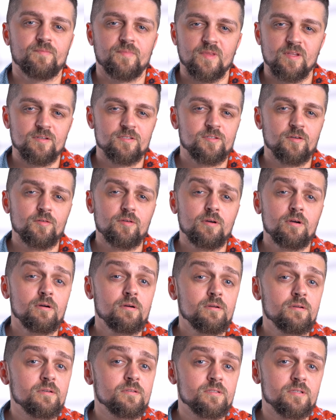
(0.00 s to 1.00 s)
So you
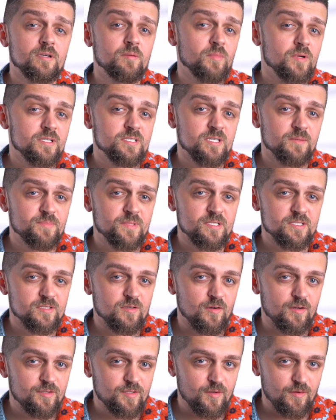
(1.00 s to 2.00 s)
heard the term acceptance
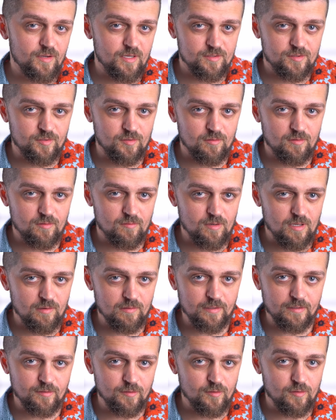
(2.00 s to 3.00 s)
criteria thrown around
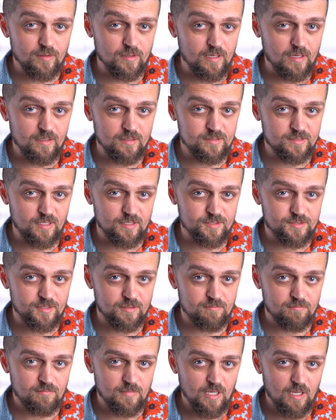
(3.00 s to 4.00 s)
in your
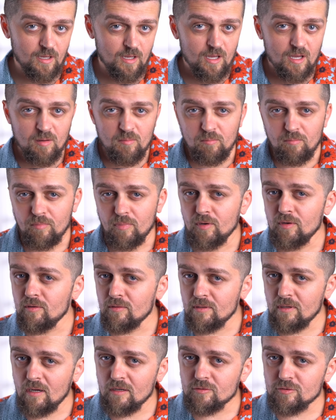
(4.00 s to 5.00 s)
organization, but you're
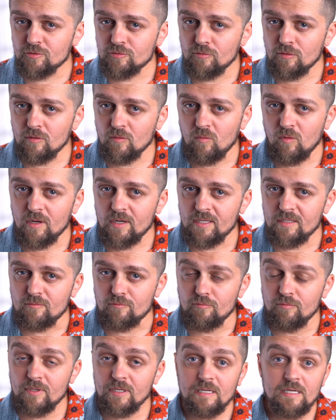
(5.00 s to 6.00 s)
not sure what it
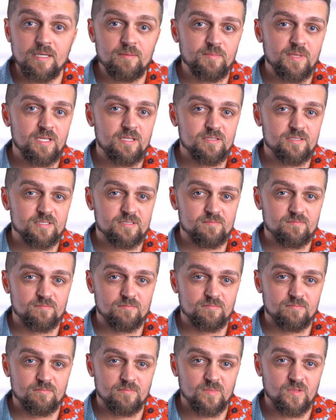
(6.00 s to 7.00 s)
really means.
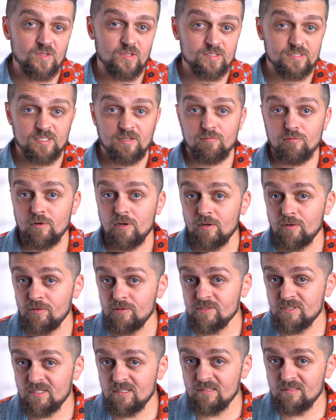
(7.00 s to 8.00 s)
Does everyone
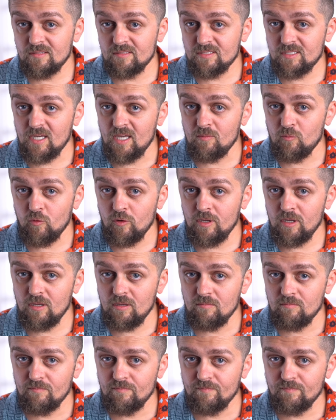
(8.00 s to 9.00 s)
use it in the same way?
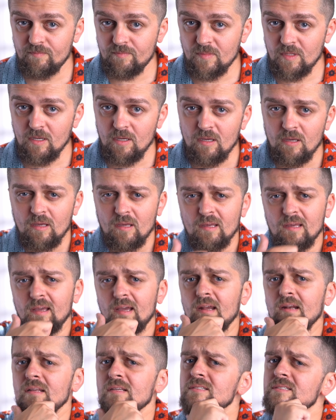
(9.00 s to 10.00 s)

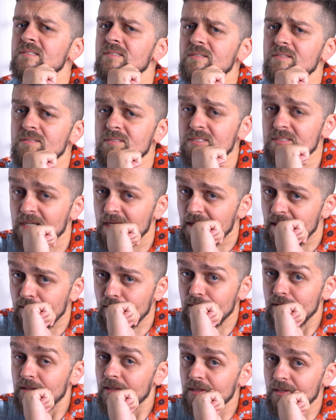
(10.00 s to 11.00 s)
And is it the same
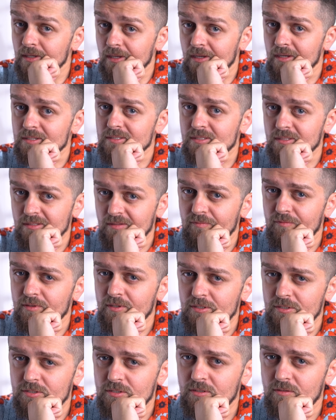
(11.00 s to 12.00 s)
thing as the
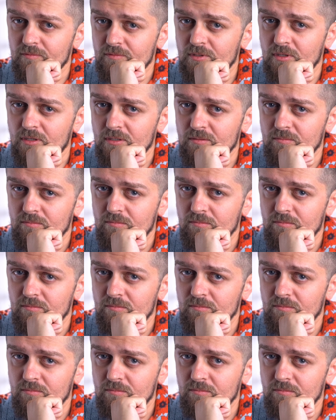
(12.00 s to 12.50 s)
definition of done?